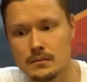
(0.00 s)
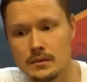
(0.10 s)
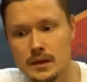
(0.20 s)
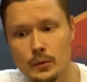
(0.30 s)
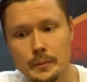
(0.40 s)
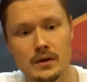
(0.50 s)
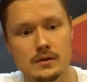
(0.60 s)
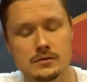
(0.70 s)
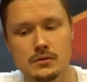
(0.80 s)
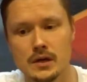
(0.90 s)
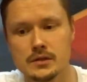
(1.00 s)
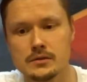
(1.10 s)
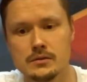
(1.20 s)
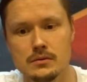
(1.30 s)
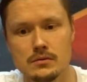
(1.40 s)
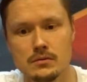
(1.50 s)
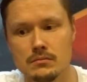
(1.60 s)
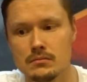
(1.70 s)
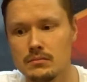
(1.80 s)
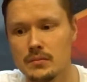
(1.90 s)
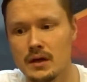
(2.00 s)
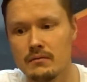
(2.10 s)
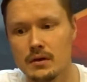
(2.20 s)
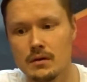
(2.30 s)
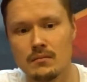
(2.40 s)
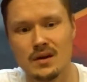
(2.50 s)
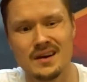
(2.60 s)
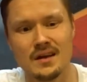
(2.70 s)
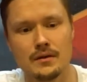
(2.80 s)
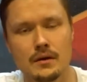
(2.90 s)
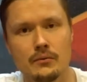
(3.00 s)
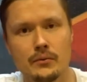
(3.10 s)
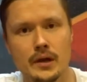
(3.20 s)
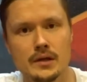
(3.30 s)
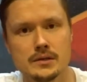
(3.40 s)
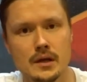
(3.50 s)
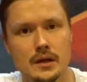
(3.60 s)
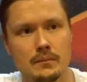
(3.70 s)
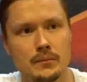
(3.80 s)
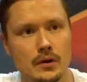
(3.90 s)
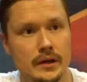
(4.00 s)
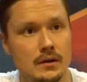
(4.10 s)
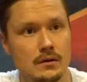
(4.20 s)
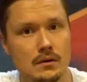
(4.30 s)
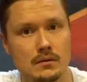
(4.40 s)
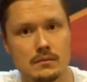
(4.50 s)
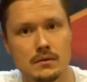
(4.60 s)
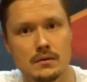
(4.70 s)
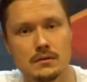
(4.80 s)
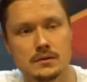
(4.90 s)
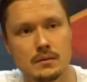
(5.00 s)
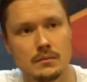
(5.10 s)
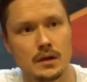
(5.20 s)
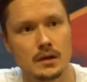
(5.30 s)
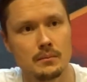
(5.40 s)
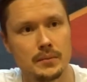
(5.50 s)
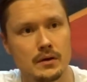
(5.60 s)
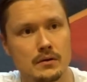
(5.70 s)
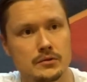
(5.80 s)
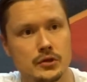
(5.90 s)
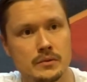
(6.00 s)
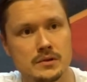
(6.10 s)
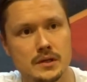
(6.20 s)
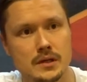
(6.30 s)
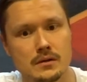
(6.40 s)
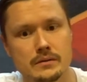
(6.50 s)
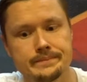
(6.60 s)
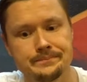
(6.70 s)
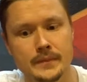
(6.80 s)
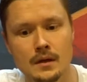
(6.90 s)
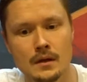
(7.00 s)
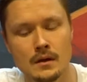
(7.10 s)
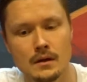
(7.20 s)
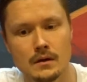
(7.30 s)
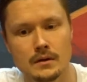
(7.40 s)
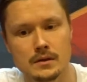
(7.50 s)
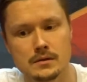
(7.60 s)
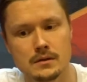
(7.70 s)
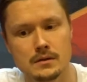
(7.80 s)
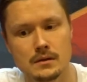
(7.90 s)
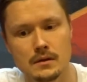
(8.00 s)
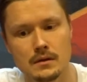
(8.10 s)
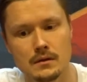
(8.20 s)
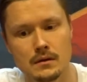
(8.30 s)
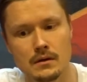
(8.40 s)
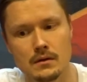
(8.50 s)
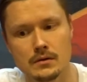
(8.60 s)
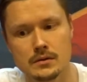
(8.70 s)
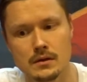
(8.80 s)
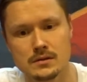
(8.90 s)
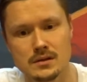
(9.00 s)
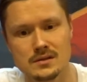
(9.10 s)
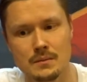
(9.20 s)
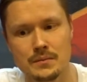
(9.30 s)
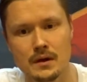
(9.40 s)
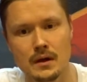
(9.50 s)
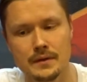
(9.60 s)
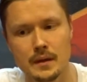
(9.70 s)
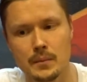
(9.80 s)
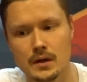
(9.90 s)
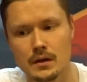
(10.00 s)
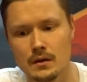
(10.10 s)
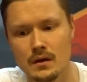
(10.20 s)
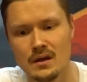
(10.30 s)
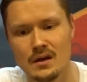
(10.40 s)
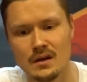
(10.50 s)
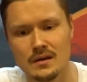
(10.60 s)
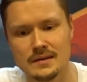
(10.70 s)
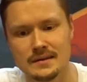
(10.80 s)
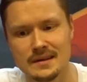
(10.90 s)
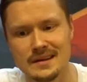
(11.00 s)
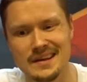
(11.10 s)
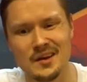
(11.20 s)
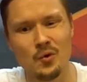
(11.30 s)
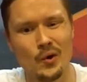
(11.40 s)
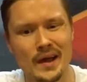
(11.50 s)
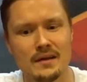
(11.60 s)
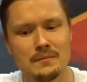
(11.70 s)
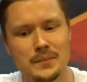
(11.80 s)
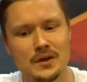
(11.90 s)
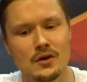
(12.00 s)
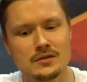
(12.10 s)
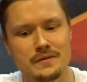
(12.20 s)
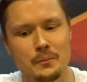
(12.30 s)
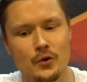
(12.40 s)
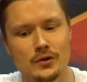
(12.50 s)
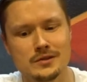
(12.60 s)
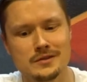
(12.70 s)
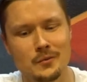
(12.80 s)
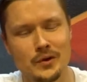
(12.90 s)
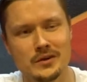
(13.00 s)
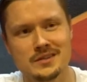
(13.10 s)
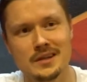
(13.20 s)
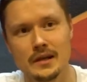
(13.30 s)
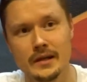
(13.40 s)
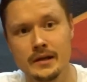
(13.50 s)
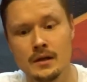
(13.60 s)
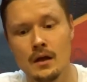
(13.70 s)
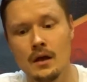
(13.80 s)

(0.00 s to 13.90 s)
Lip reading: it would be also nice to have another release gig in Berlin or some like a bigger German city or something like that. But in a way, because of the process that we are still in,